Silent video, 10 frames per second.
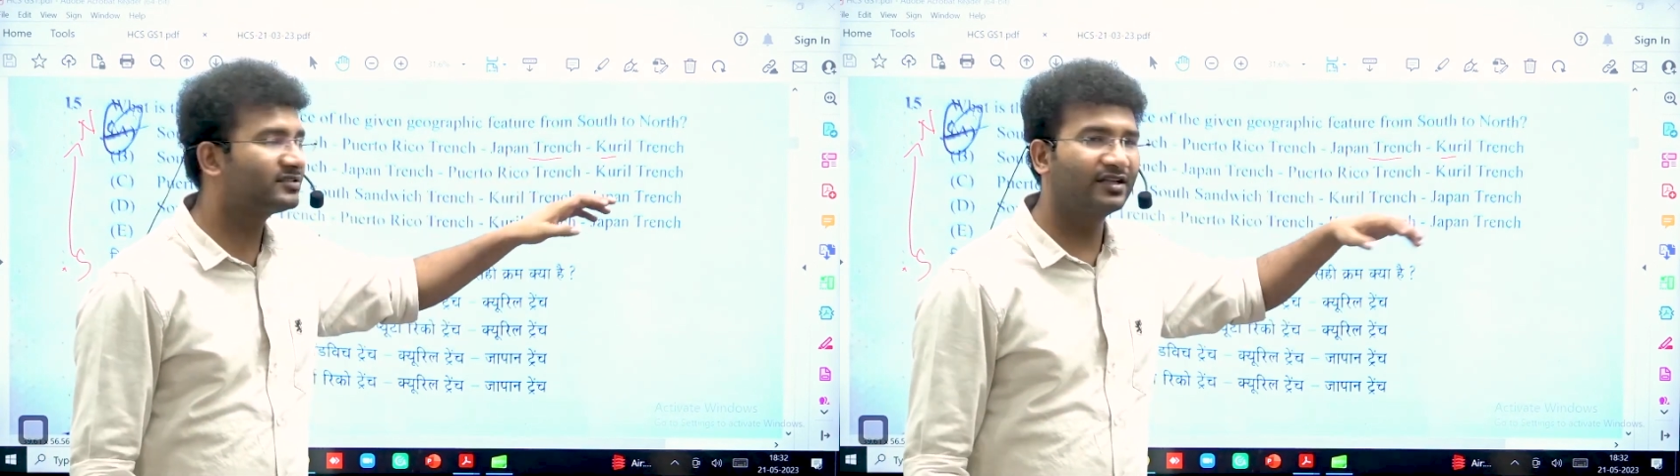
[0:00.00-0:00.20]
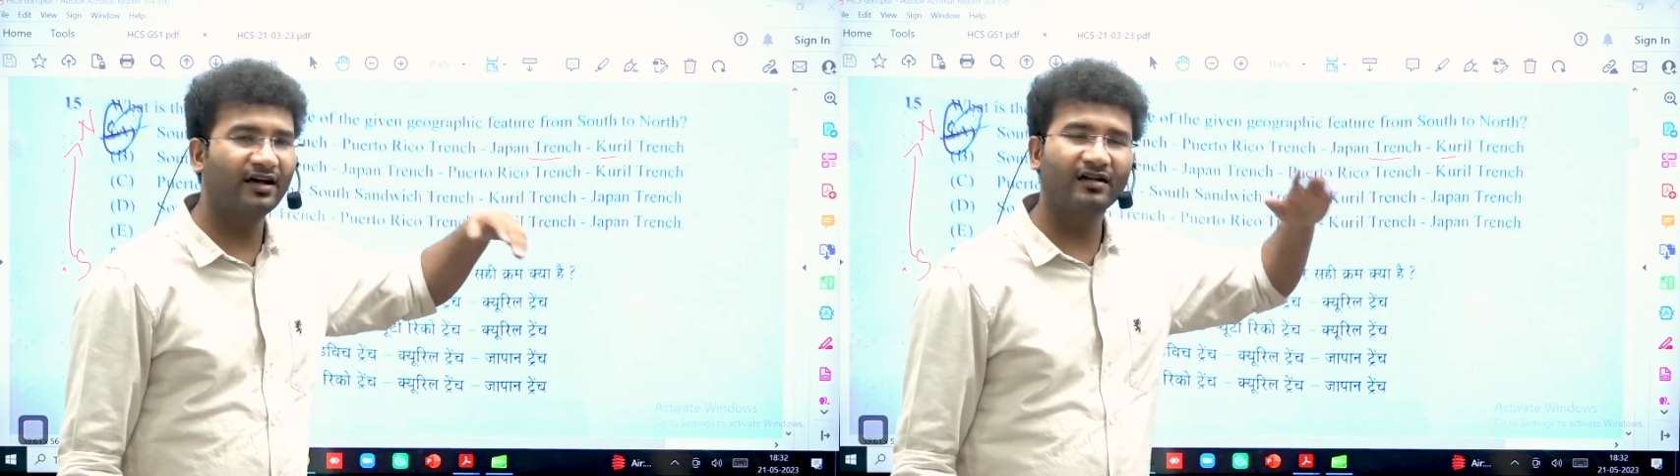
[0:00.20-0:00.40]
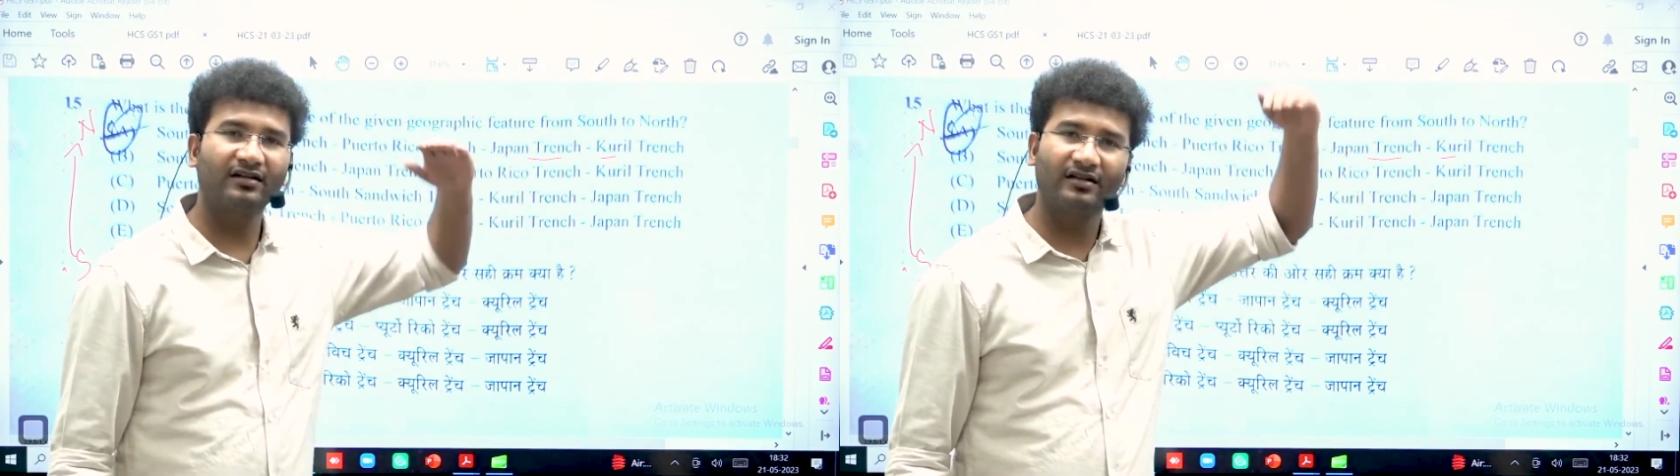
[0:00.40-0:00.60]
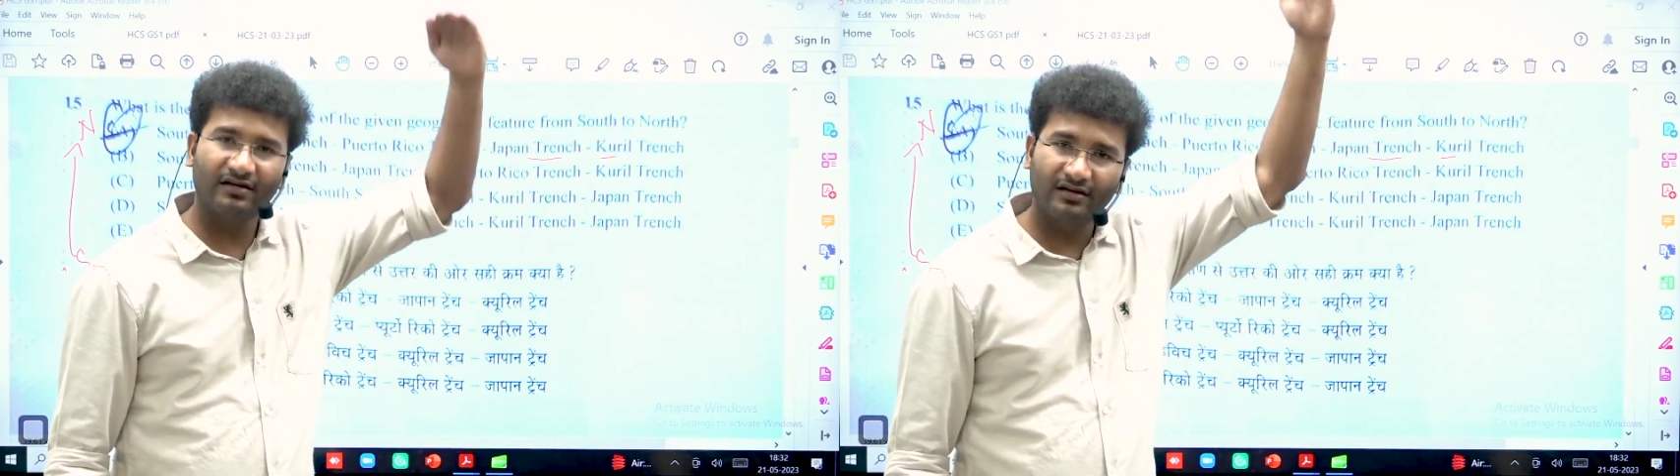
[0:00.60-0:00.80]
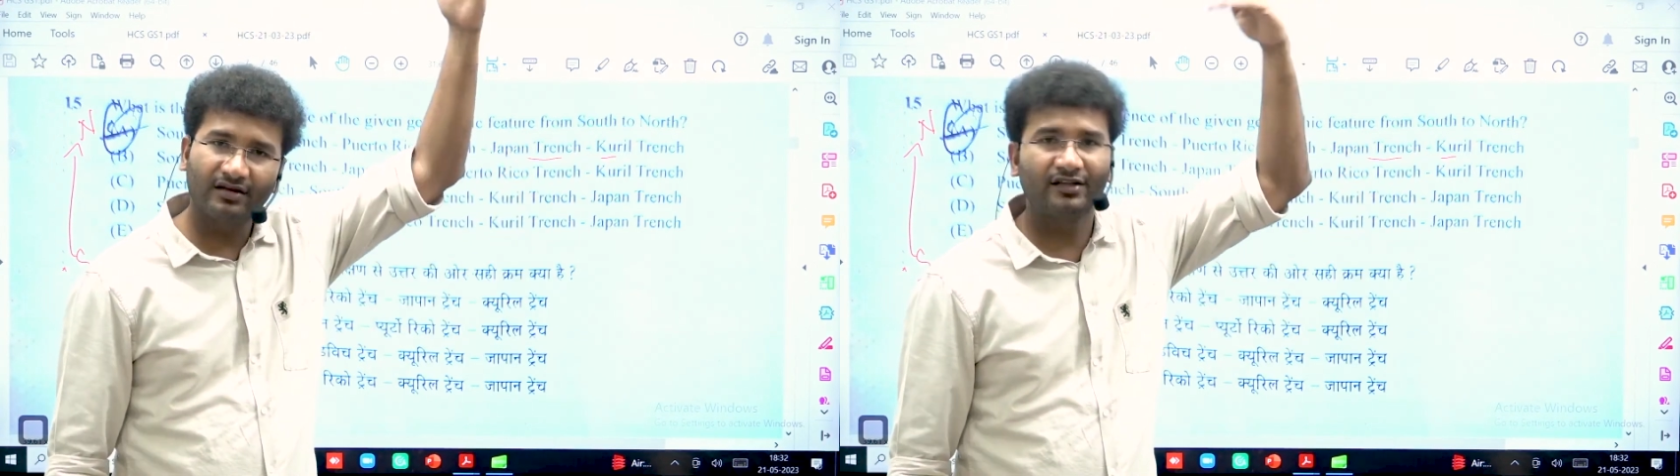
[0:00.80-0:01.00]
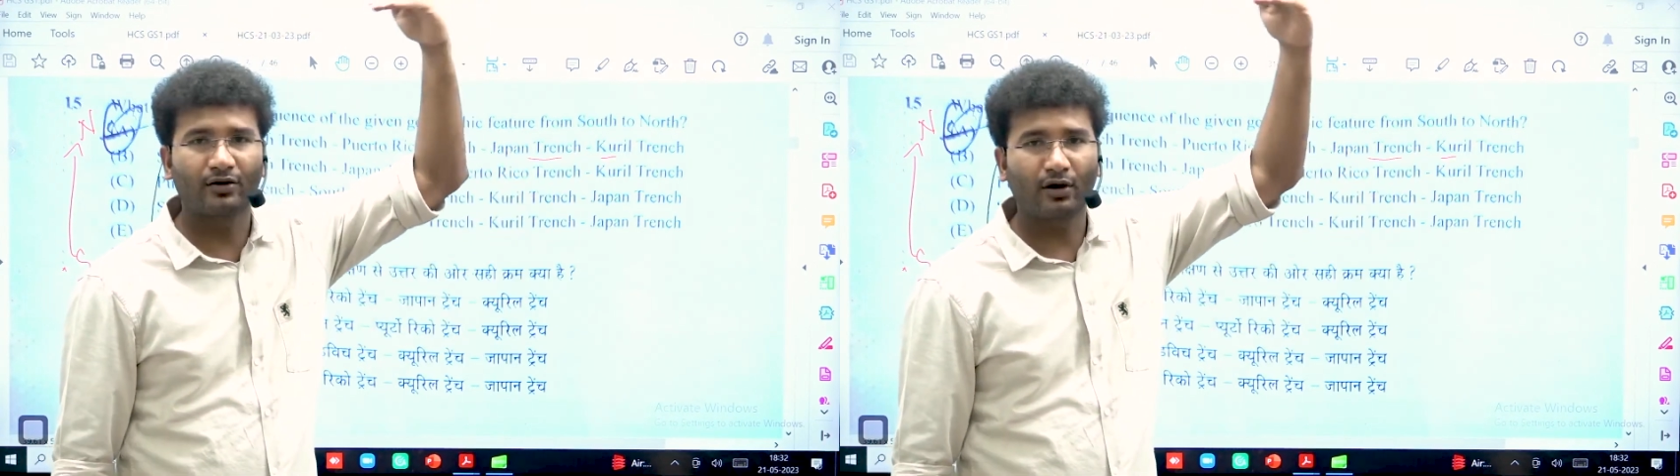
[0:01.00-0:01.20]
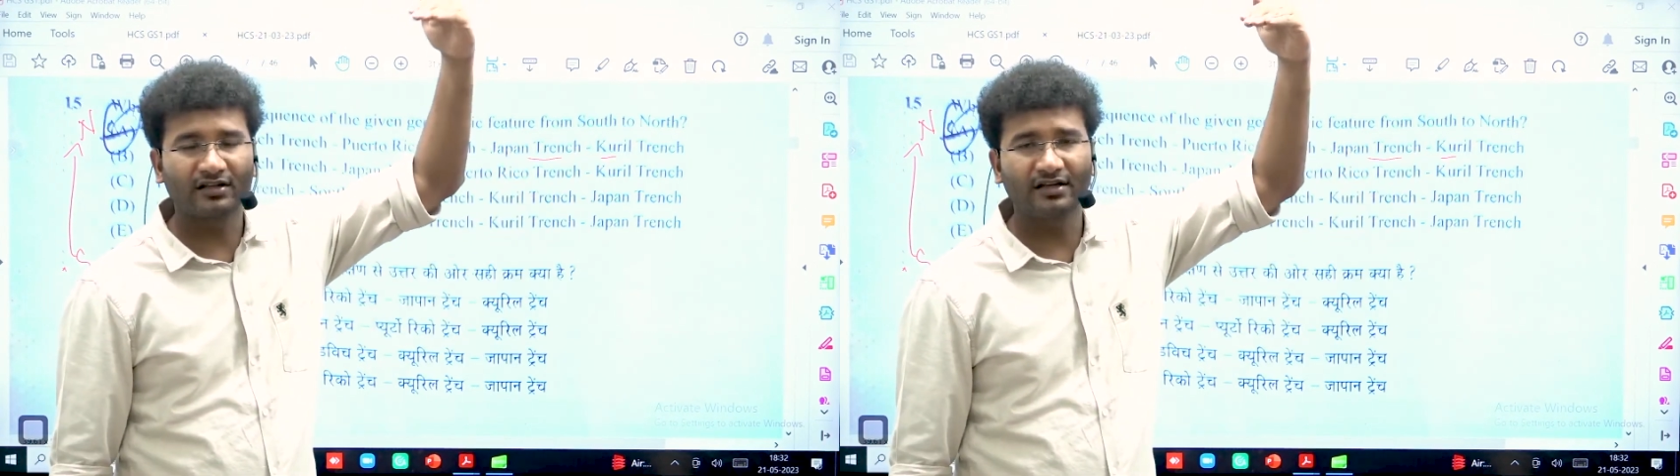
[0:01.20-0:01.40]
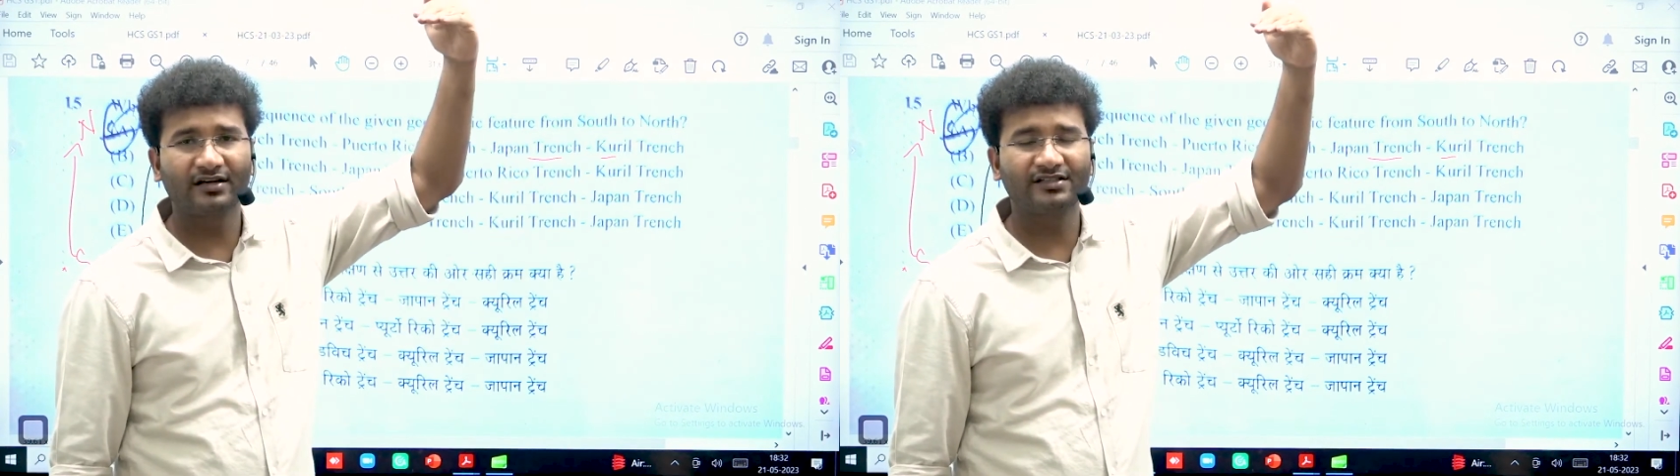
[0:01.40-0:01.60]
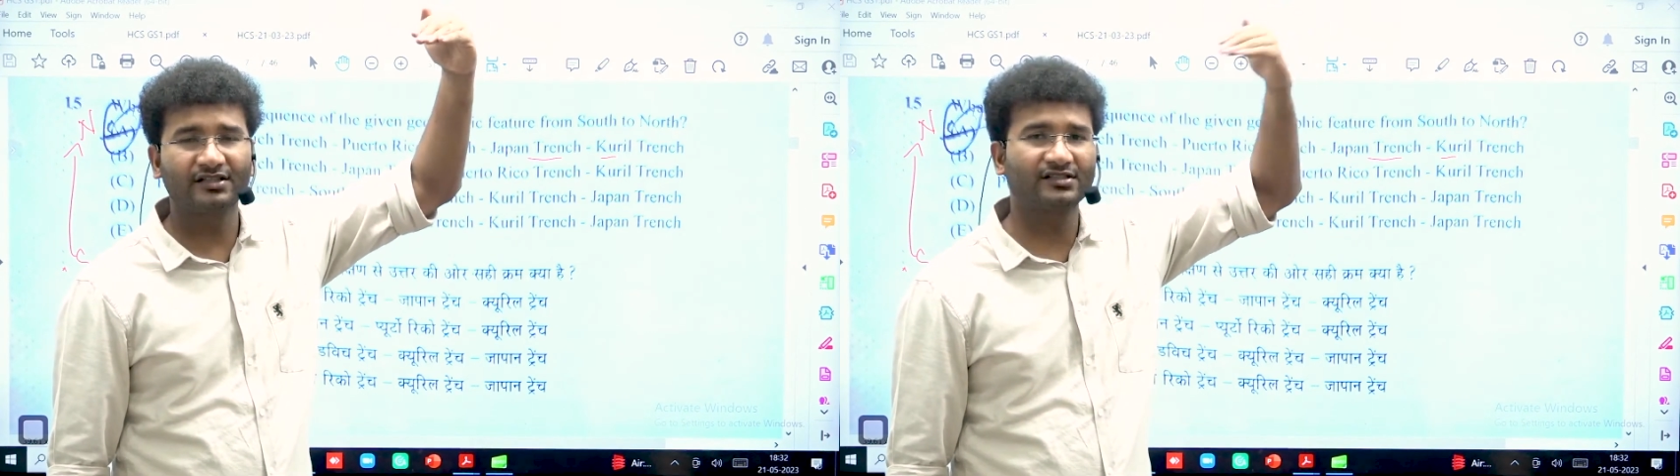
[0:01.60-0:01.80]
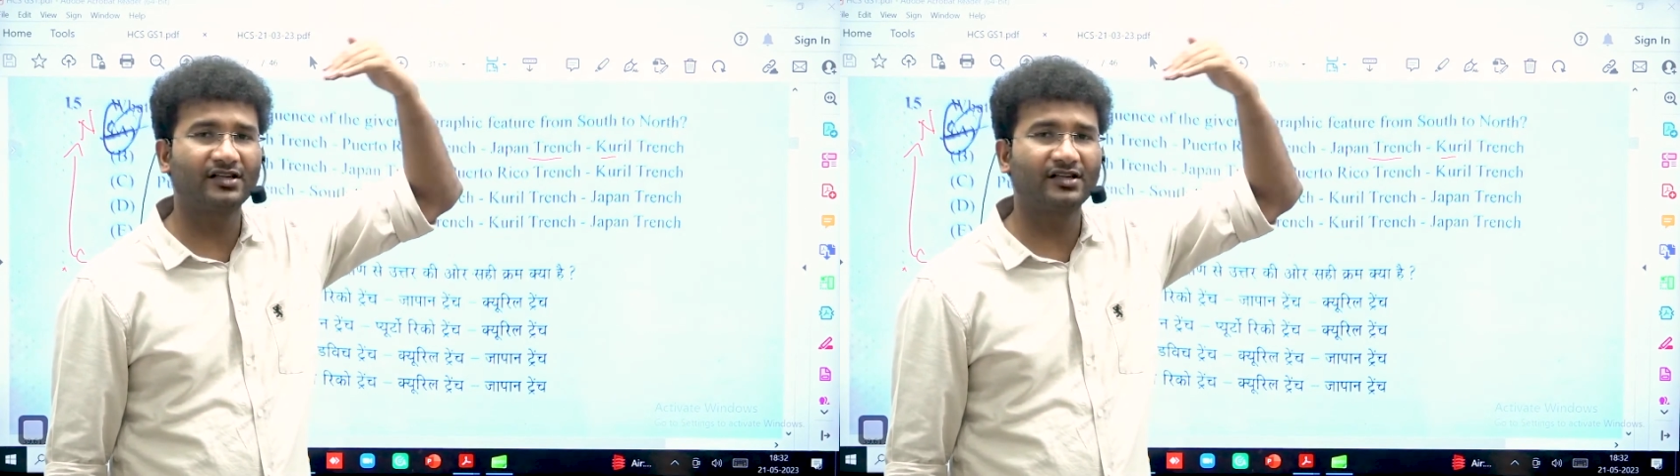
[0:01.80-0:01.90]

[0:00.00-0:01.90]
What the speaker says: they are in the northern regions.